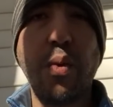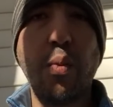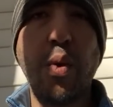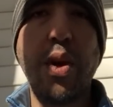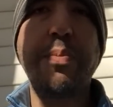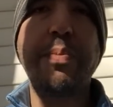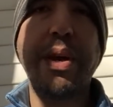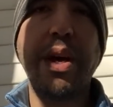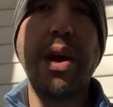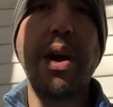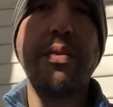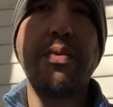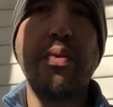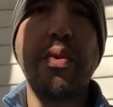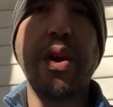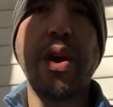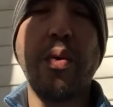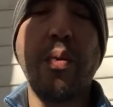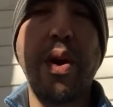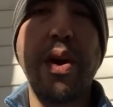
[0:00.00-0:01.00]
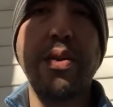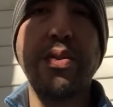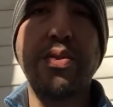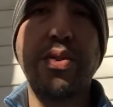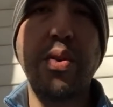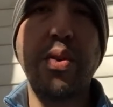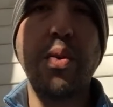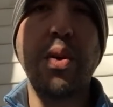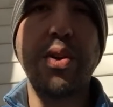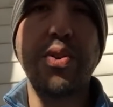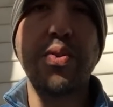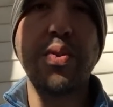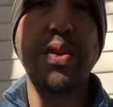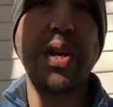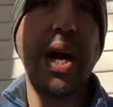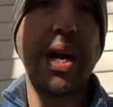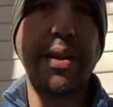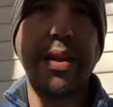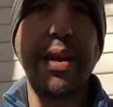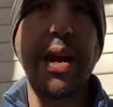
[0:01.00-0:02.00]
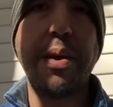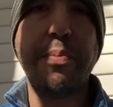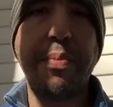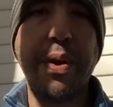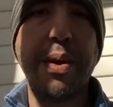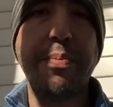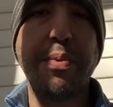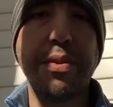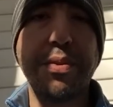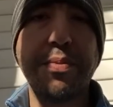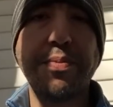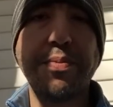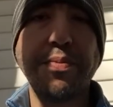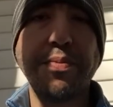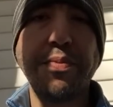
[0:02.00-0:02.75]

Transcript: we'd be hovering around 298 people.